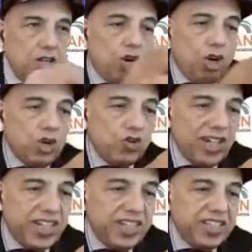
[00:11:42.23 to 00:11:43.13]
On
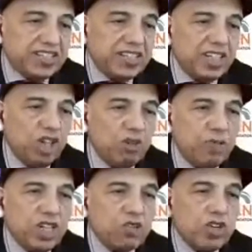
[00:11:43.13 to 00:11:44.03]
26th
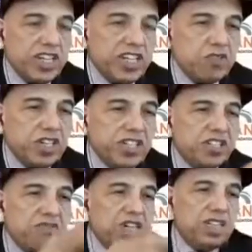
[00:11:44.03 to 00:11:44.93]
November
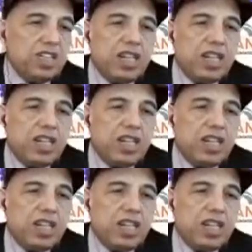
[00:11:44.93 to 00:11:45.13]
2021,